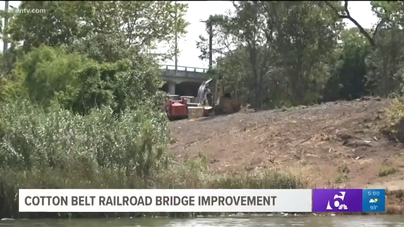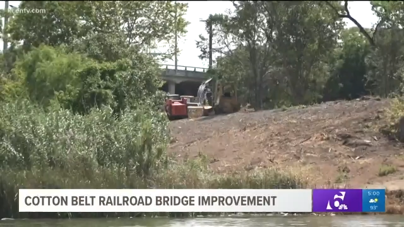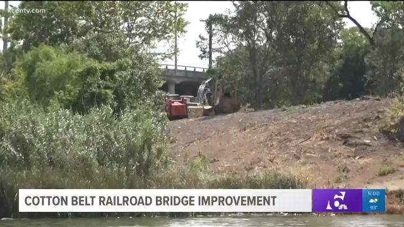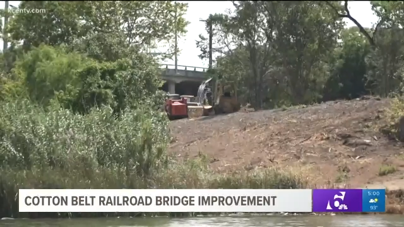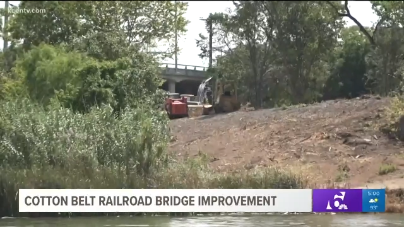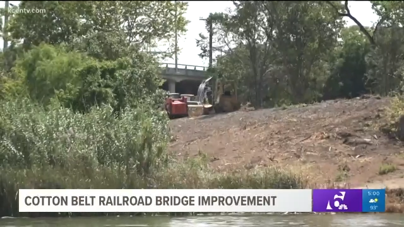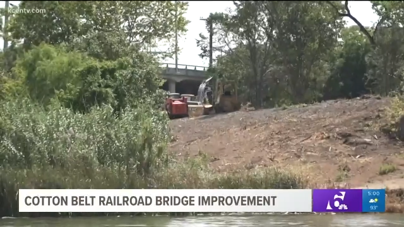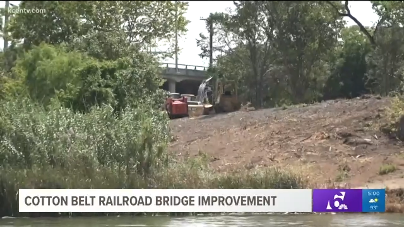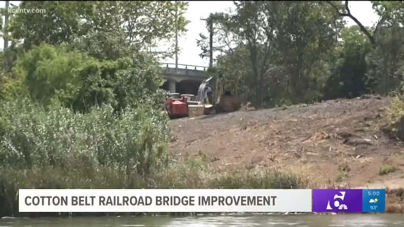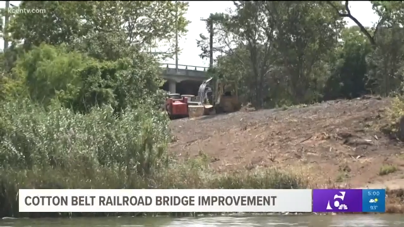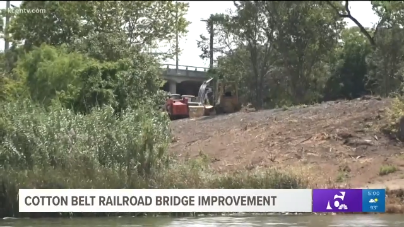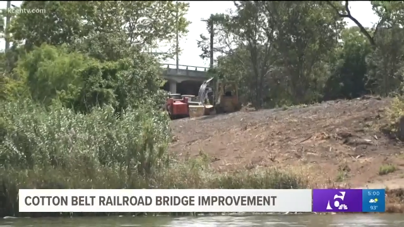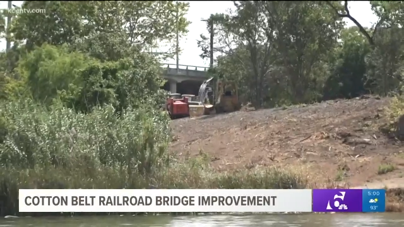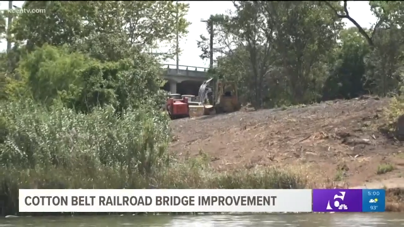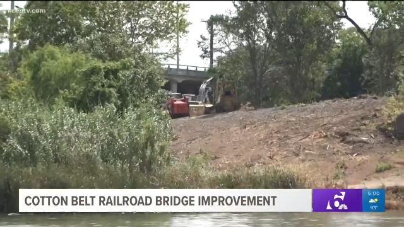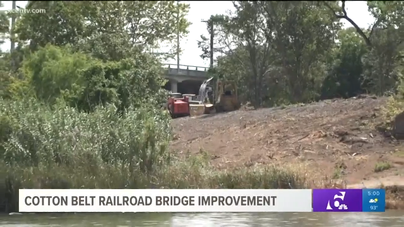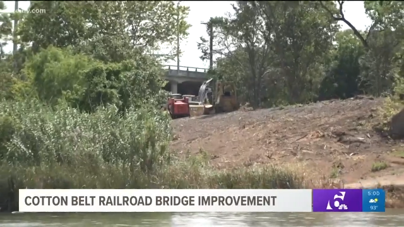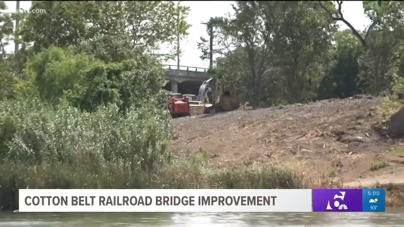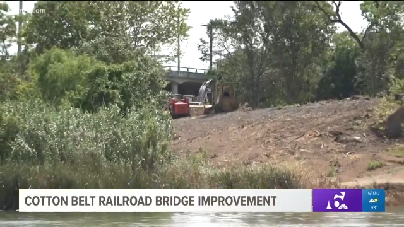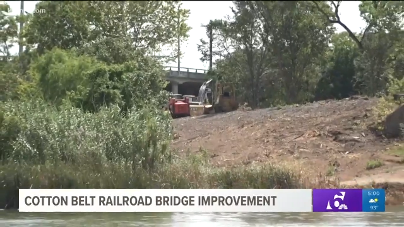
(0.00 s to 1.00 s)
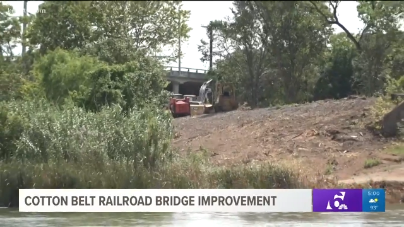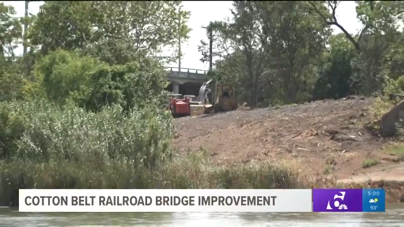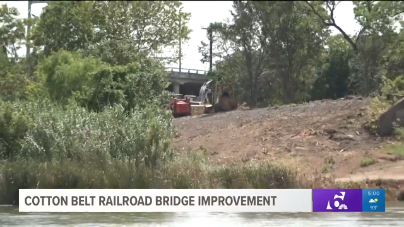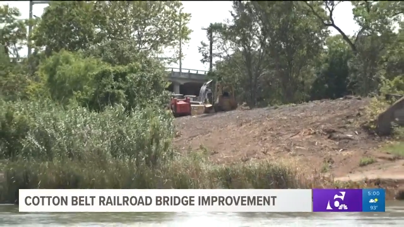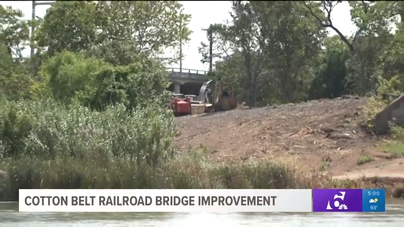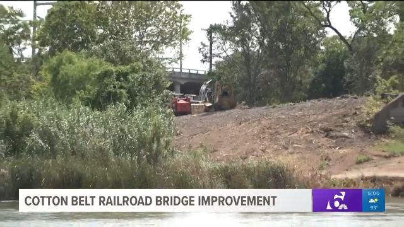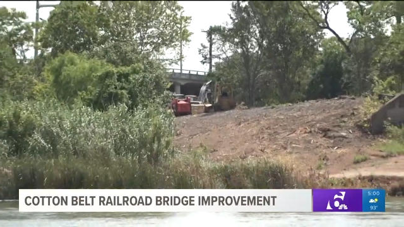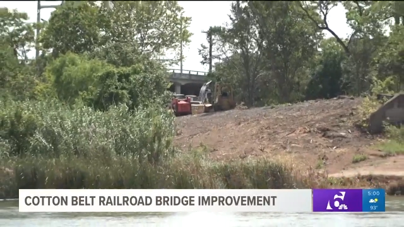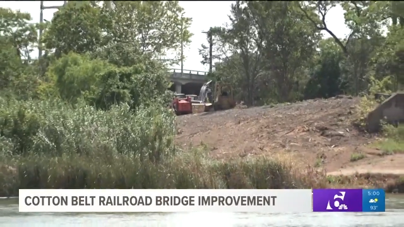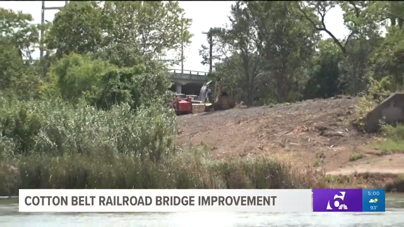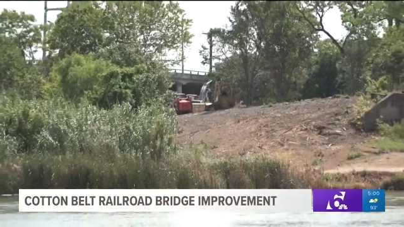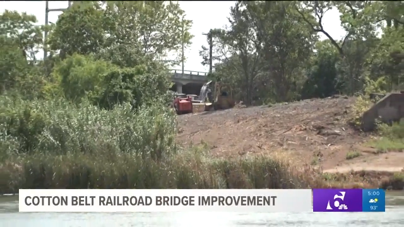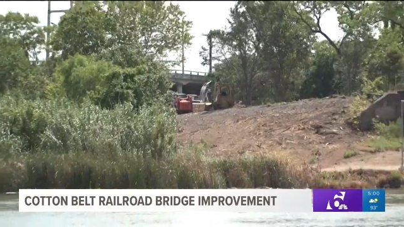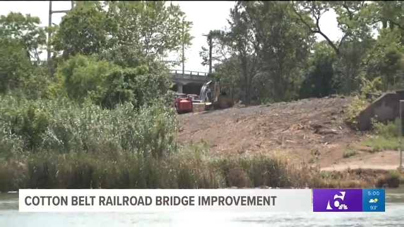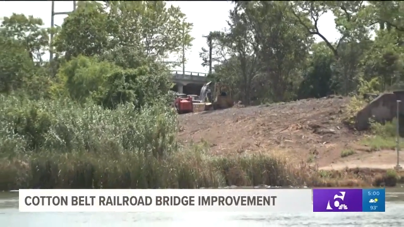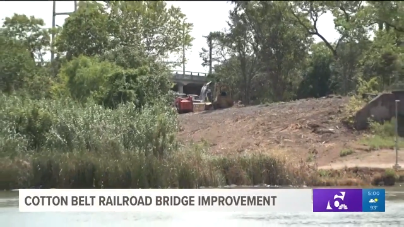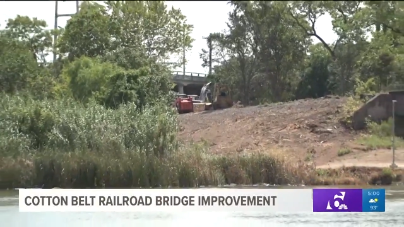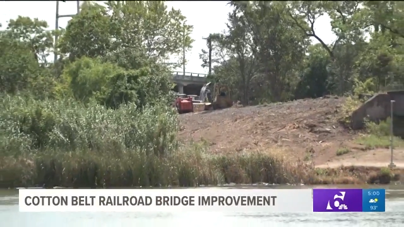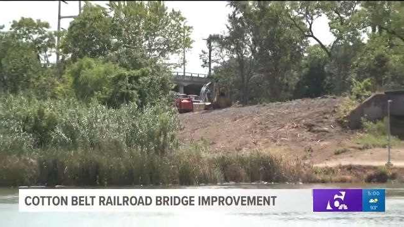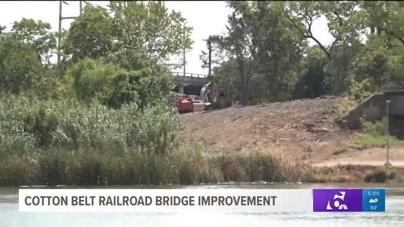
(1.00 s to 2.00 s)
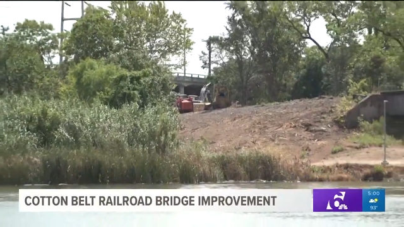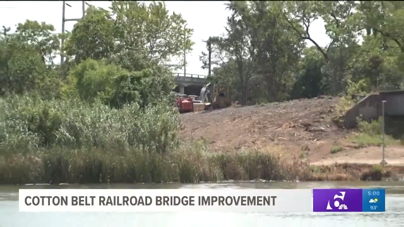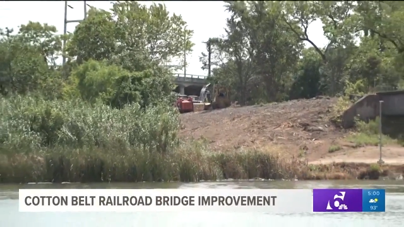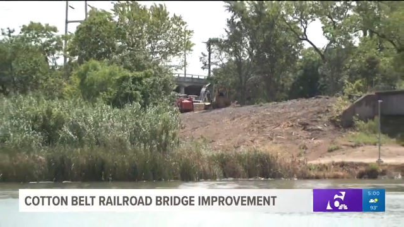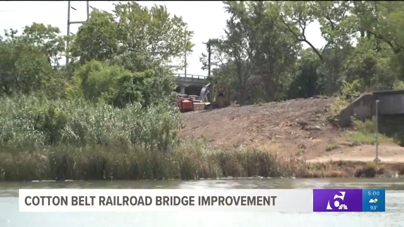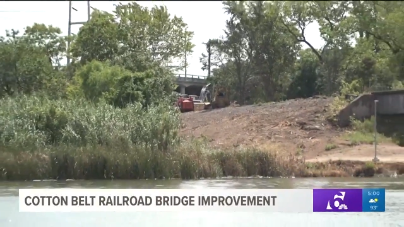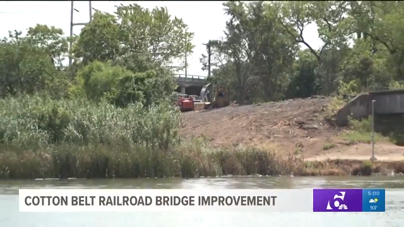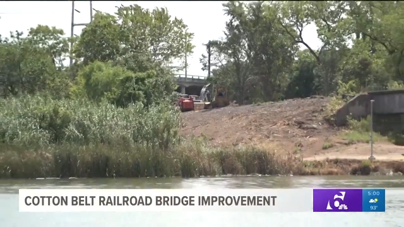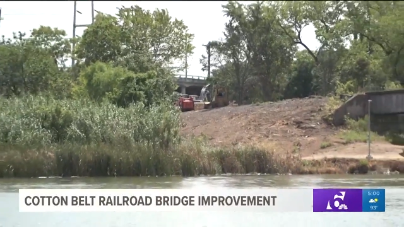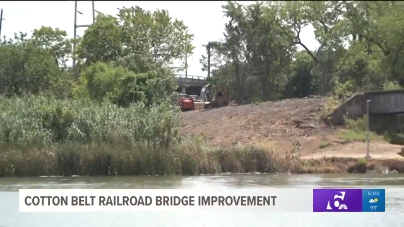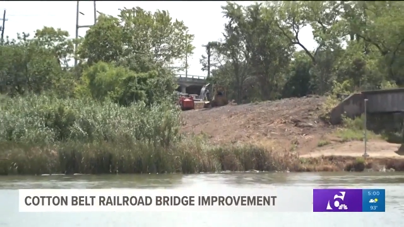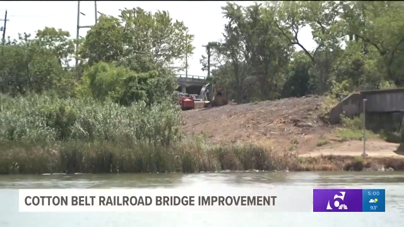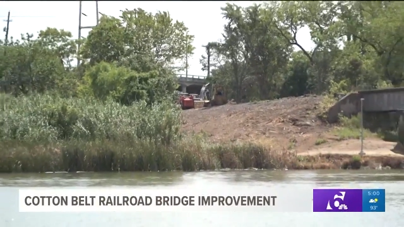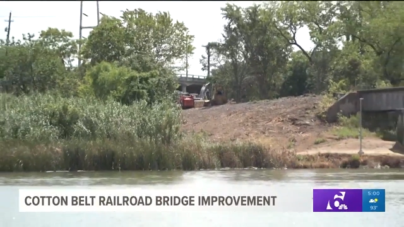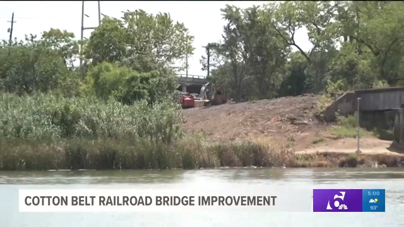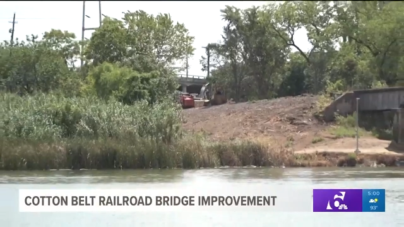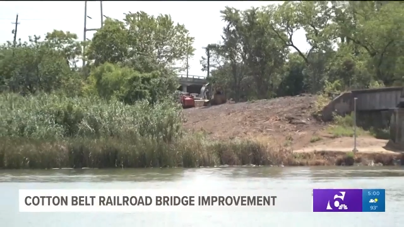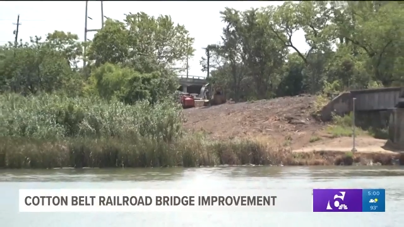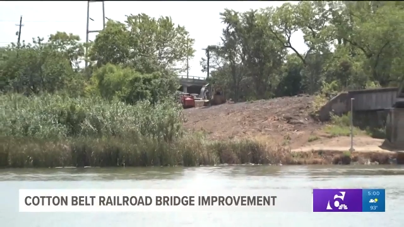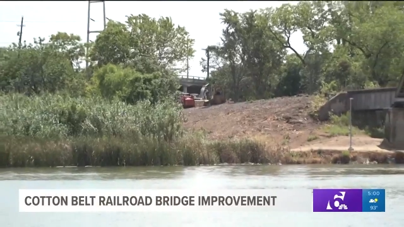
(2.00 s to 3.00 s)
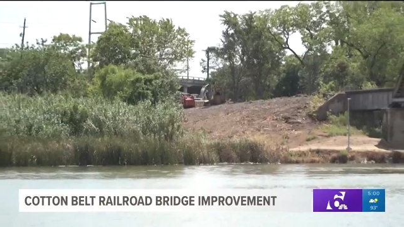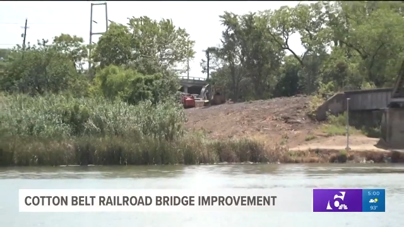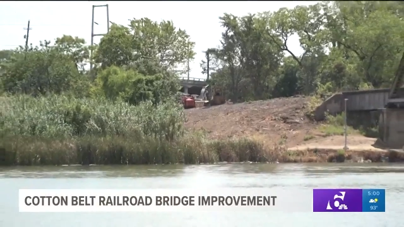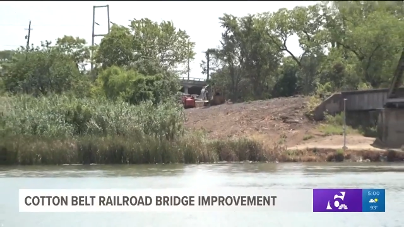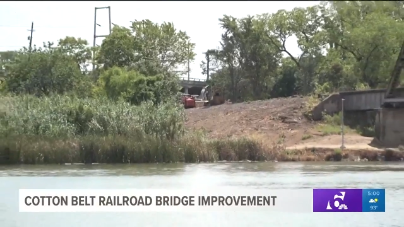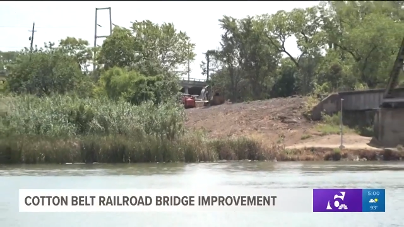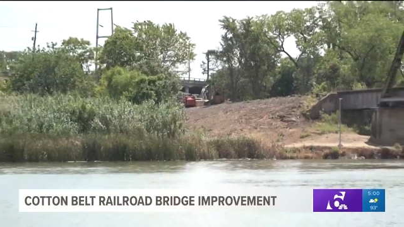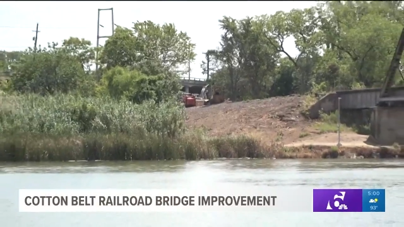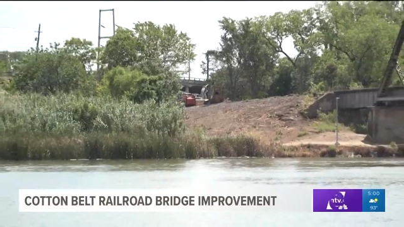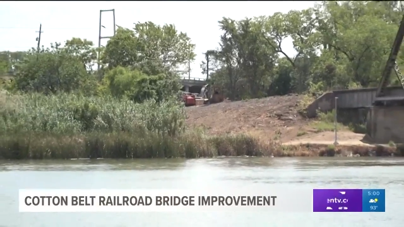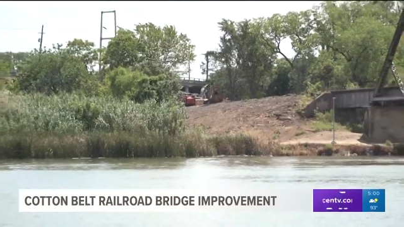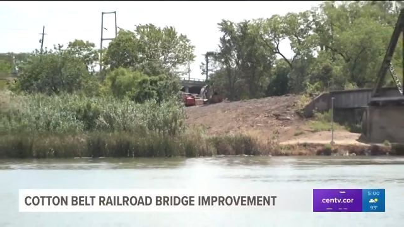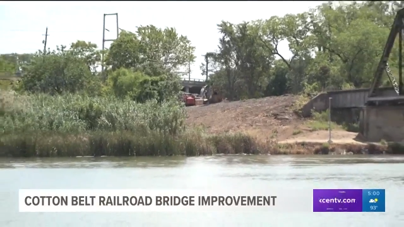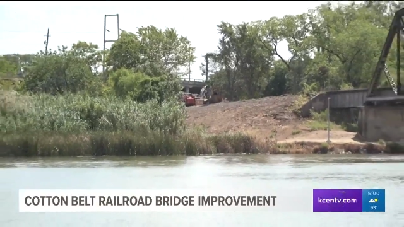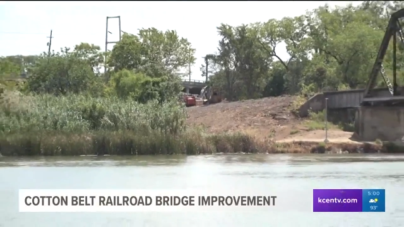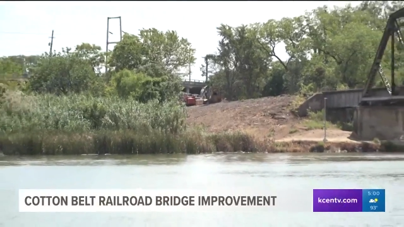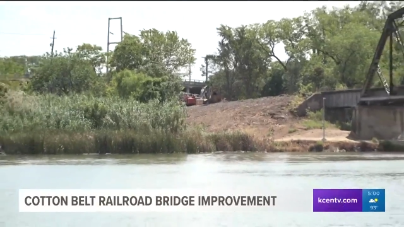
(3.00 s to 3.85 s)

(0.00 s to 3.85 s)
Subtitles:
(no speaker visible)